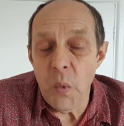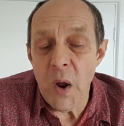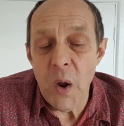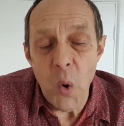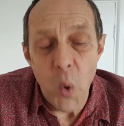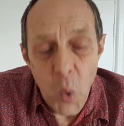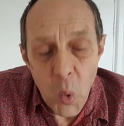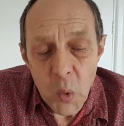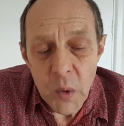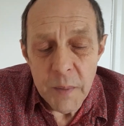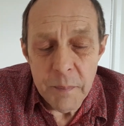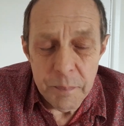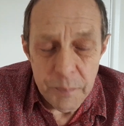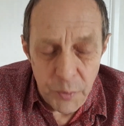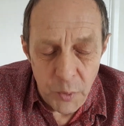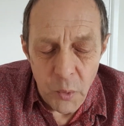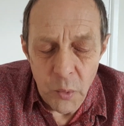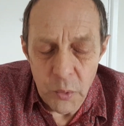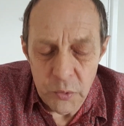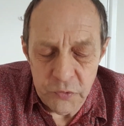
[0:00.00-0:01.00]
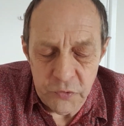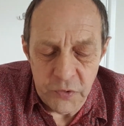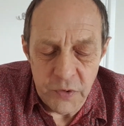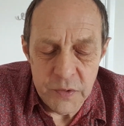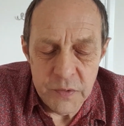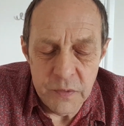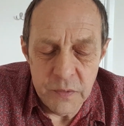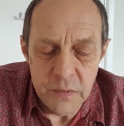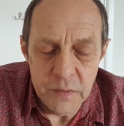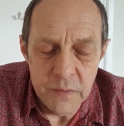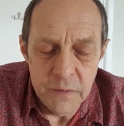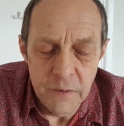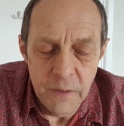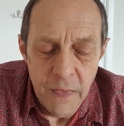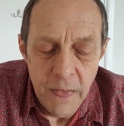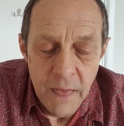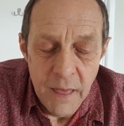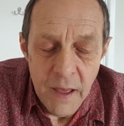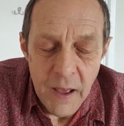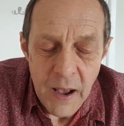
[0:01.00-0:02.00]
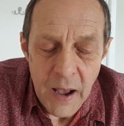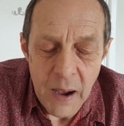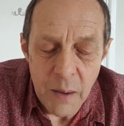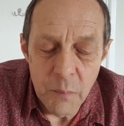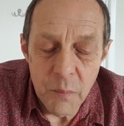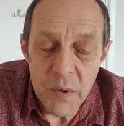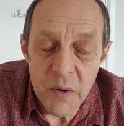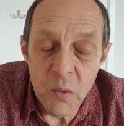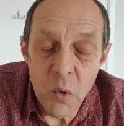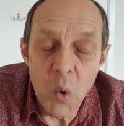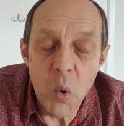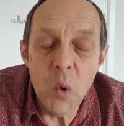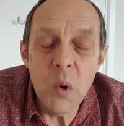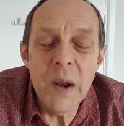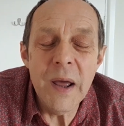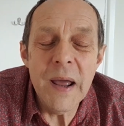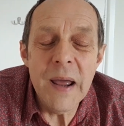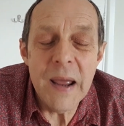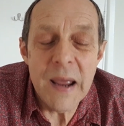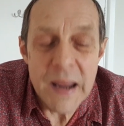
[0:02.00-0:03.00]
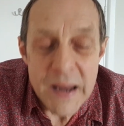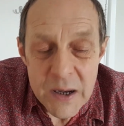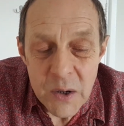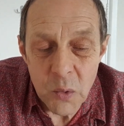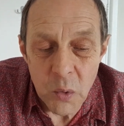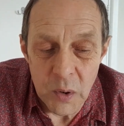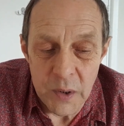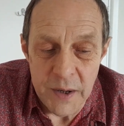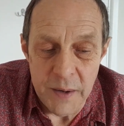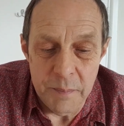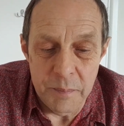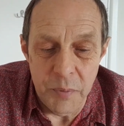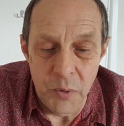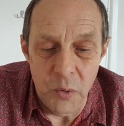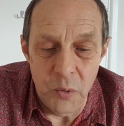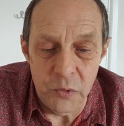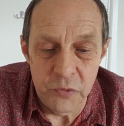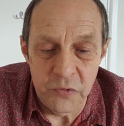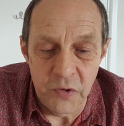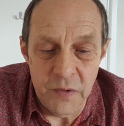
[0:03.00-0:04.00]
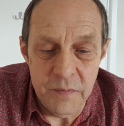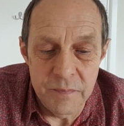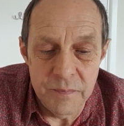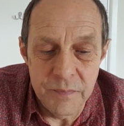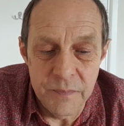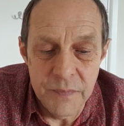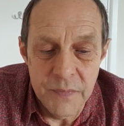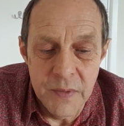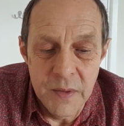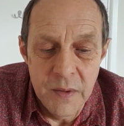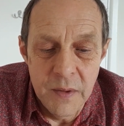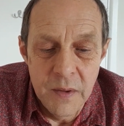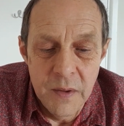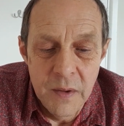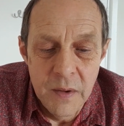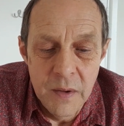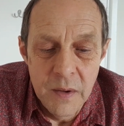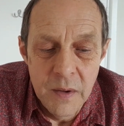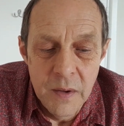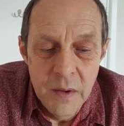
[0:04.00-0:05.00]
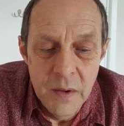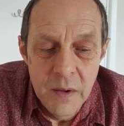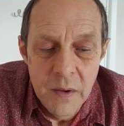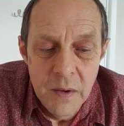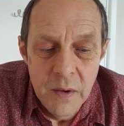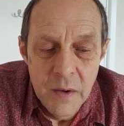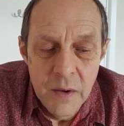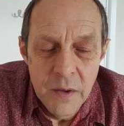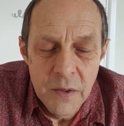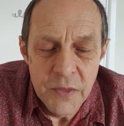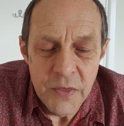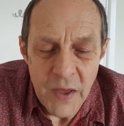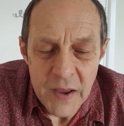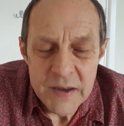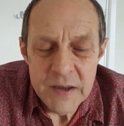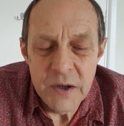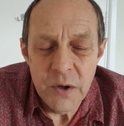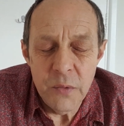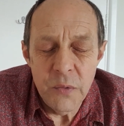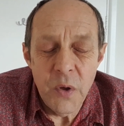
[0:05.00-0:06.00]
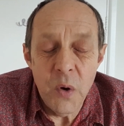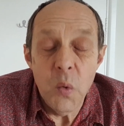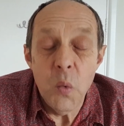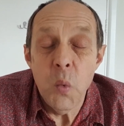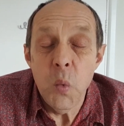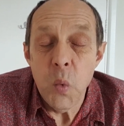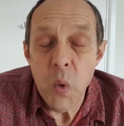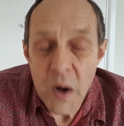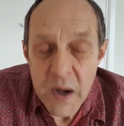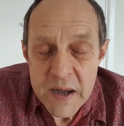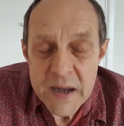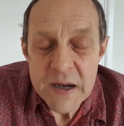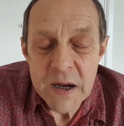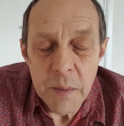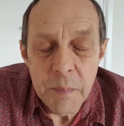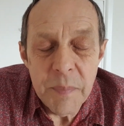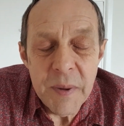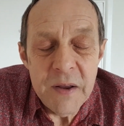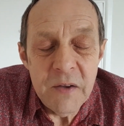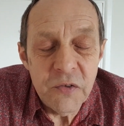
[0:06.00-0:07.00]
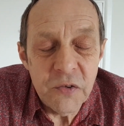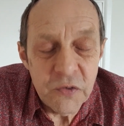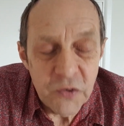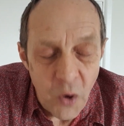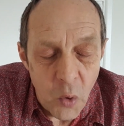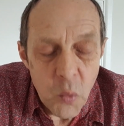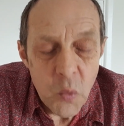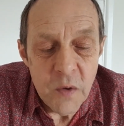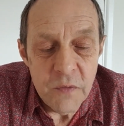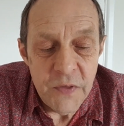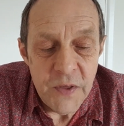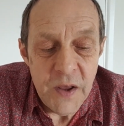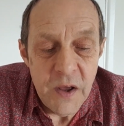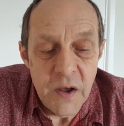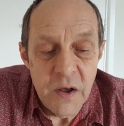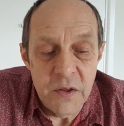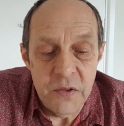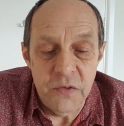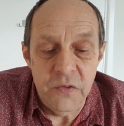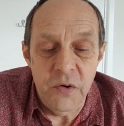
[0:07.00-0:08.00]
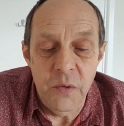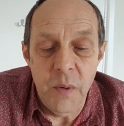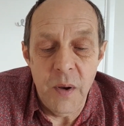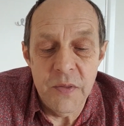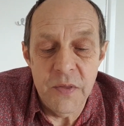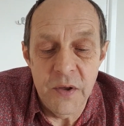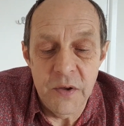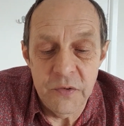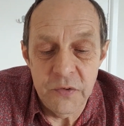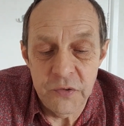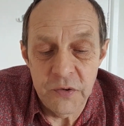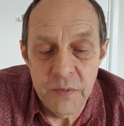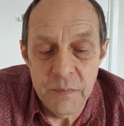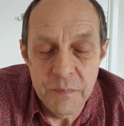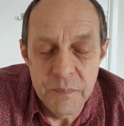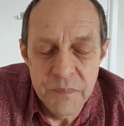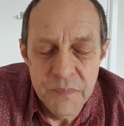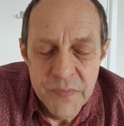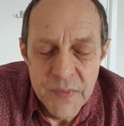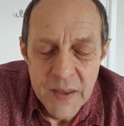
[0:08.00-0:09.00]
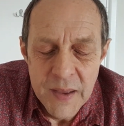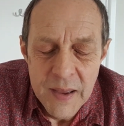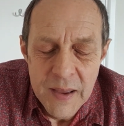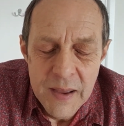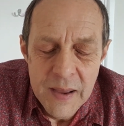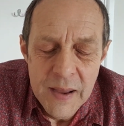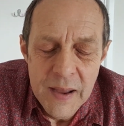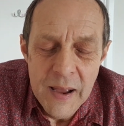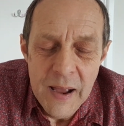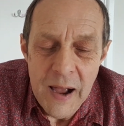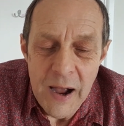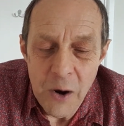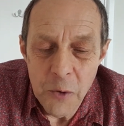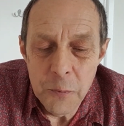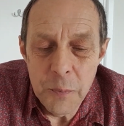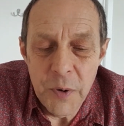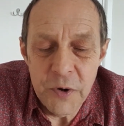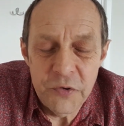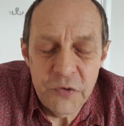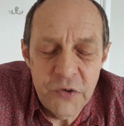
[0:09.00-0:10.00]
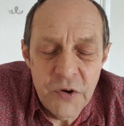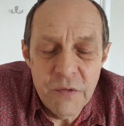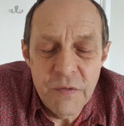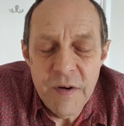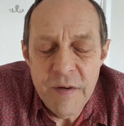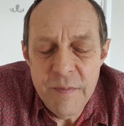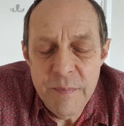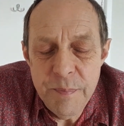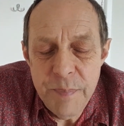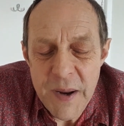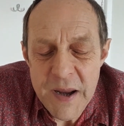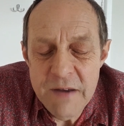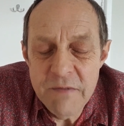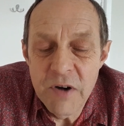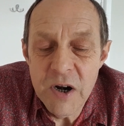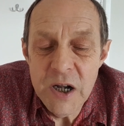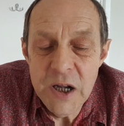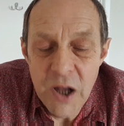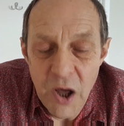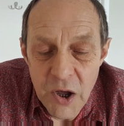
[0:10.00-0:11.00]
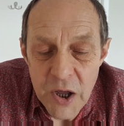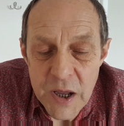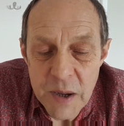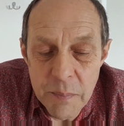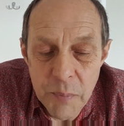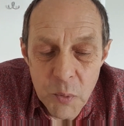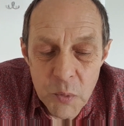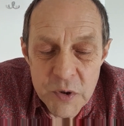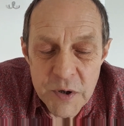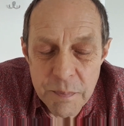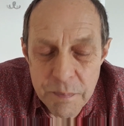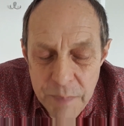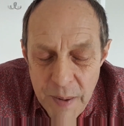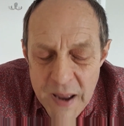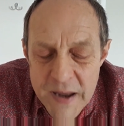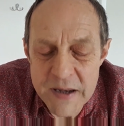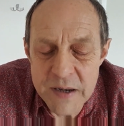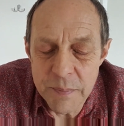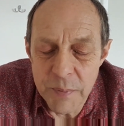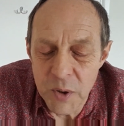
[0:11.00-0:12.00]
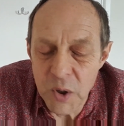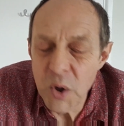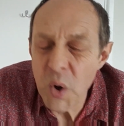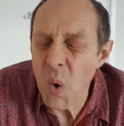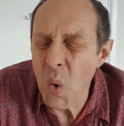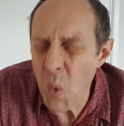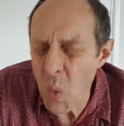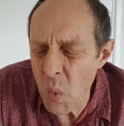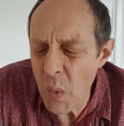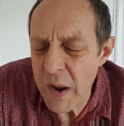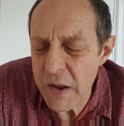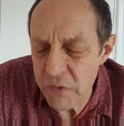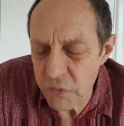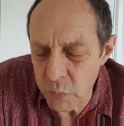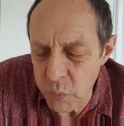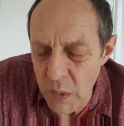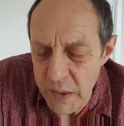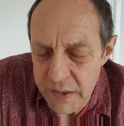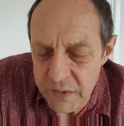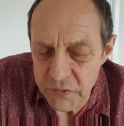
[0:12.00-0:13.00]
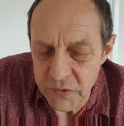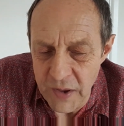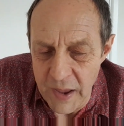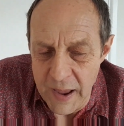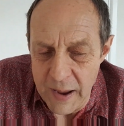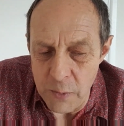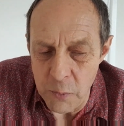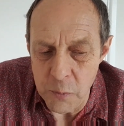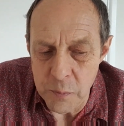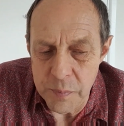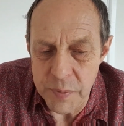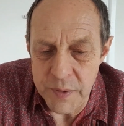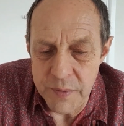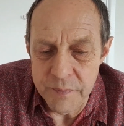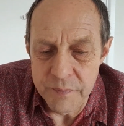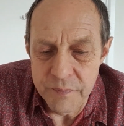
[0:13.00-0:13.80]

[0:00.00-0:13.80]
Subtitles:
we're all important and we're all equally important. Thank you that we can be salt of the earth to others. Help us to be reliable, dependable, and always willing to help.